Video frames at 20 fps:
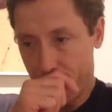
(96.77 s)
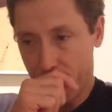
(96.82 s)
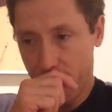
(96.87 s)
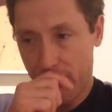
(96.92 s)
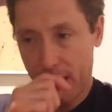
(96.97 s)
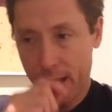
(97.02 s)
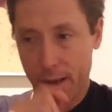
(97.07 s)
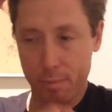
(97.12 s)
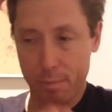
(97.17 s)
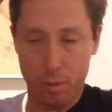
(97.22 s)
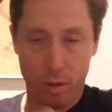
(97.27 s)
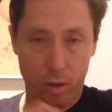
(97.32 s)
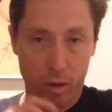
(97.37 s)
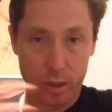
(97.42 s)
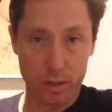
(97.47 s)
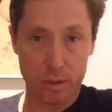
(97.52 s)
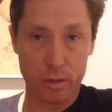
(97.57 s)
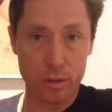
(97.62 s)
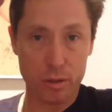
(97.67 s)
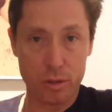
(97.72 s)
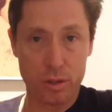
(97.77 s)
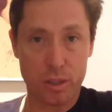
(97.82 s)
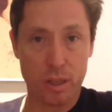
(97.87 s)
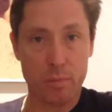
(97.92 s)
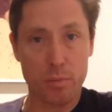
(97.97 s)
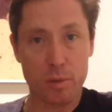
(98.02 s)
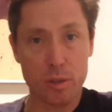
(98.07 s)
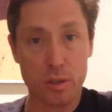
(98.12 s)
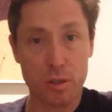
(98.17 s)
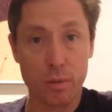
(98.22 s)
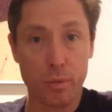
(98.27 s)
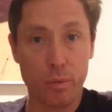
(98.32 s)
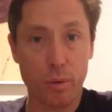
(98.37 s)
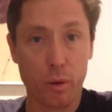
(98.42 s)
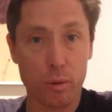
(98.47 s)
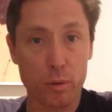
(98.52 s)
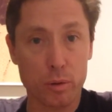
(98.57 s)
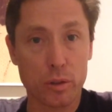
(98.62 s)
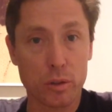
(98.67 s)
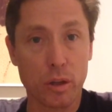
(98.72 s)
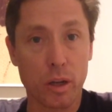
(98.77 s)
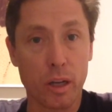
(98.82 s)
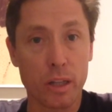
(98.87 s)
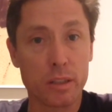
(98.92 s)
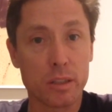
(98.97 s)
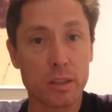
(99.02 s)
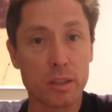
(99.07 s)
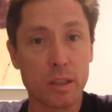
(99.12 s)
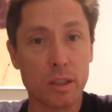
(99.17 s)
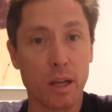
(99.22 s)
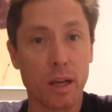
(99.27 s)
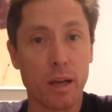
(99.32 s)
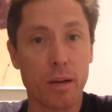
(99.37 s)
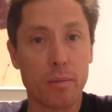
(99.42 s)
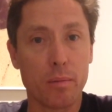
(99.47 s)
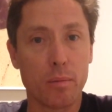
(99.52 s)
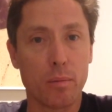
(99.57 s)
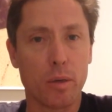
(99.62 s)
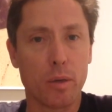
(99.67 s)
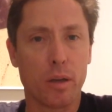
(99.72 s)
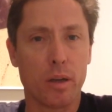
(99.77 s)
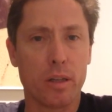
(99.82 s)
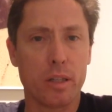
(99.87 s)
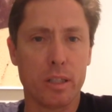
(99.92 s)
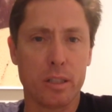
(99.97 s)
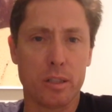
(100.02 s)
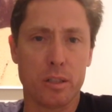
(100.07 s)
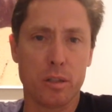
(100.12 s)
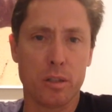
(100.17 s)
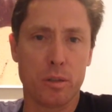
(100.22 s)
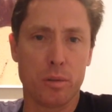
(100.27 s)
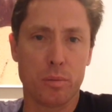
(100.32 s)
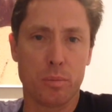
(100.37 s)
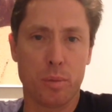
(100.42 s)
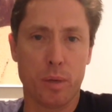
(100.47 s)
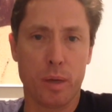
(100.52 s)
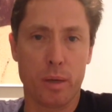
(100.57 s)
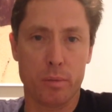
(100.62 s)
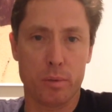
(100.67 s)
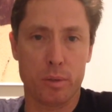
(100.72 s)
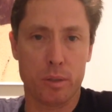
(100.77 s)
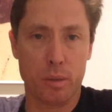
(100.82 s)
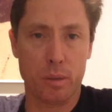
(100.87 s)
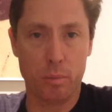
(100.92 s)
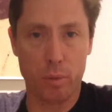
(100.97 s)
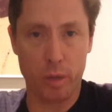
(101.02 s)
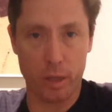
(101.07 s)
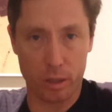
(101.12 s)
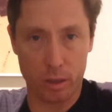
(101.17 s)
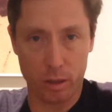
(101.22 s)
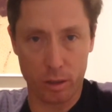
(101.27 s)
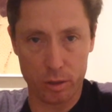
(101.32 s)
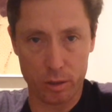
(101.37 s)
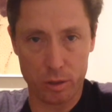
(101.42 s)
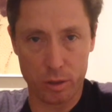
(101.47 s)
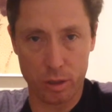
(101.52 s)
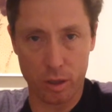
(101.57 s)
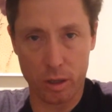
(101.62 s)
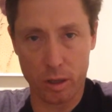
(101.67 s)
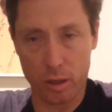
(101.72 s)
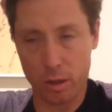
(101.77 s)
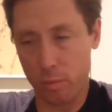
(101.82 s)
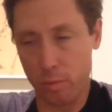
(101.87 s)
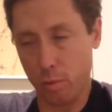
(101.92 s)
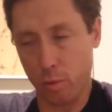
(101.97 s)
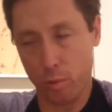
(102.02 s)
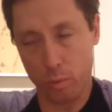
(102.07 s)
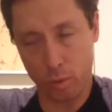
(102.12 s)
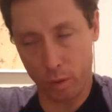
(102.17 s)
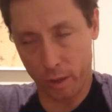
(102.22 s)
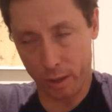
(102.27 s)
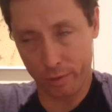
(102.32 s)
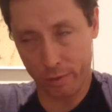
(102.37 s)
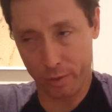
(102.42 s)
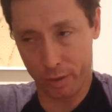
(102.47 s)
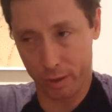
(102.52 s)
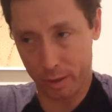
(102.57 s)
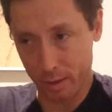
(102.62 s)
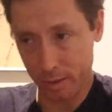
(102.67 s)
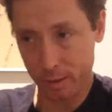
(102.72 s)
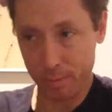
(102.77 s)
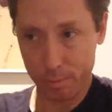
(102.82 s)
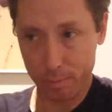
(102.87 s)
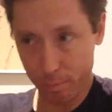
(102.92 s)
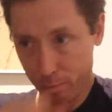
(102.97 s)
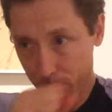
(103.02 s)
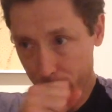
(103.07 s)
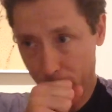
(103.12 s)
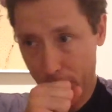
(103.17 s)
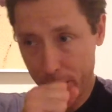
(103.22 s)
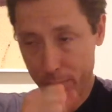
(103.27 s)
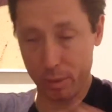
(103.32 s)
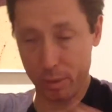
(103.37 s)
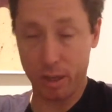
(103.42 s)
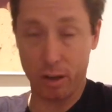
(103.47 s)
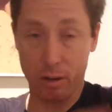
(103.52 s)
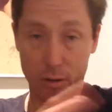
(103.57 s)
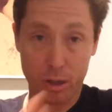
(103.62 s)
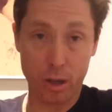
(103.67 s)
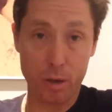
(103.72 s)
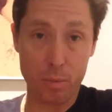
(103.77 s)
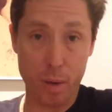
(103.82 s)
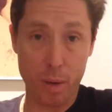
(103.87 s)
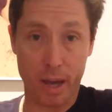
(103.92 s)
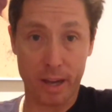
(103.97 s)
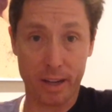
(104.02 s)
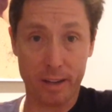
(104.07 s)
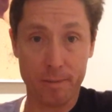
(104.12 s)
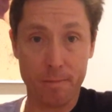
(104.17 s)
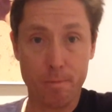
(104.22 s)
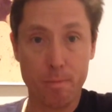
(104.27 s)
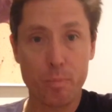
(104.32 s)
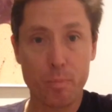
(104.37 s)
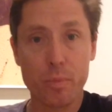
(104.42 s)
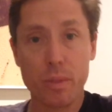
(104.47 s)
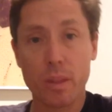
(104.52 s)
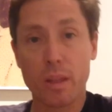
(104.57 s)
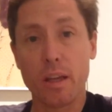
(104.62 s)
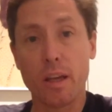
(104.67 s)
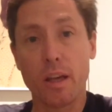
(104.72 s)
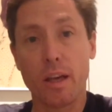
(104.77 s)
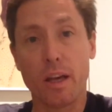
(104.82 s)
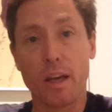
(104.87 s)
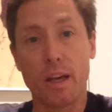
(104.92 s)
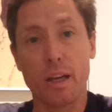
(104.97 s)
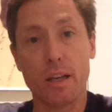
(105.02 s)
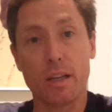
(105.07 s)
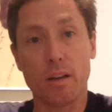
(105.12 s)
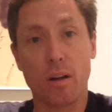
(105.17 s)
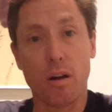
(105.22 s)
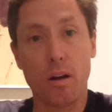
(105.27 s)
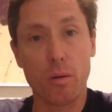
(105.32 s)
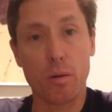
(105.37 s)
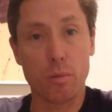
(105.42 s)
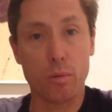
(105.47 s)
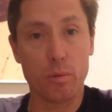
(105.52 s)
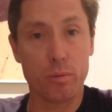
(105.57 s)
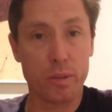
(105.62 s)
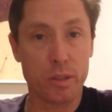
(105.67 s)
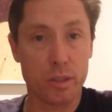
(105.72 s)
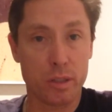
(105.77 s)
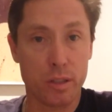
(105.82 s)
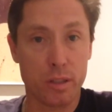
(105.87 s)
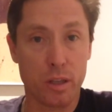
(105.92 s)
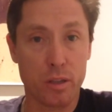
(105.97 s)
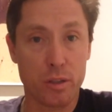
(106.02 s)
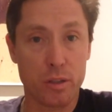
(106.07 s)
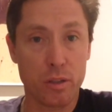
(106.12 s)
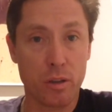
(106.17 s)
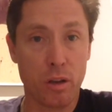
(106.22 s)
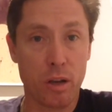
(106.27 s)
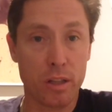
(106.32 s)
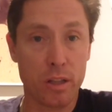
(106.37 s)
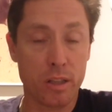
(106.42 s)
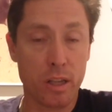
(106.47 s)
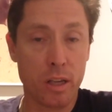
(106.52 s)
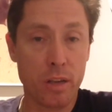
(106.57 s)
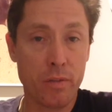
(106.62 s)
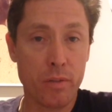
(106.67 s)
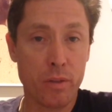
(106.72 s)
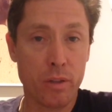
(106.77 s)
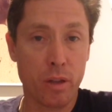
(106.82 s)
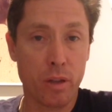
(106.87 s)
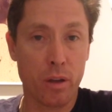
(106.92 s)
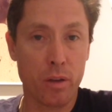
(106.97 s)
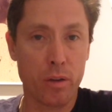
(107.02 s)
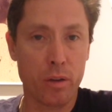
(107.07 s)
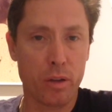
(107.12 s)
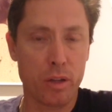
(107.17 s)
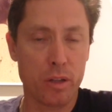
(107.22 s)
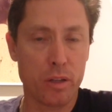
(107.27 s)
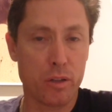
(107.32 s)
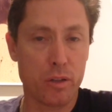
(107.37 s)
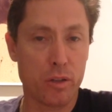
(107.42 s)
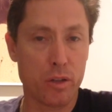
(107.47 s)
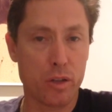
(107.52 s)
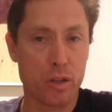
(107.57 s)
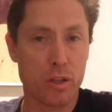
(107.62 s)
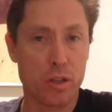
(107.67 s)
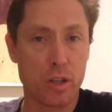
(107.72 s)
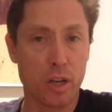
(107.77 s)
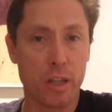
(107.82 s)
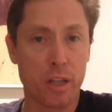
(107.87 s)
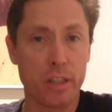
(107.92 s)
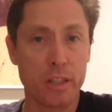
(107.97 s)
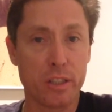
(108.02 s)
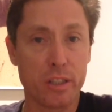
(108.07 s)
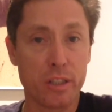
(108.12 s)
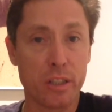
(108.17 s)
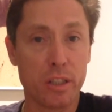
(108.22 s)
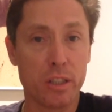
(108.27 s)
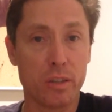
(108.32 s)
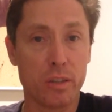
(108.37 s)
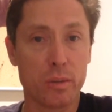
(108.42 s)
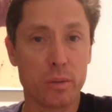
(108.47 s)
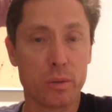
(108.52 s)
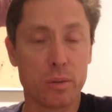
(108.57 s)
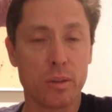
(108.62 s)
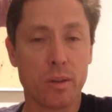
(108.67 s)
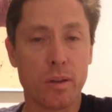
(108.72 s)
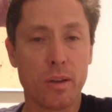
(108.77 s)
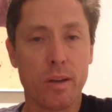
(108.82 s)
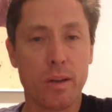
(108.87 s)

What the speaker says: I use them as default sites when I need to, perhaps somewhere close to home or whatever. Pardon me, I'll go back and I will visit those sites, even though it's just junky signals.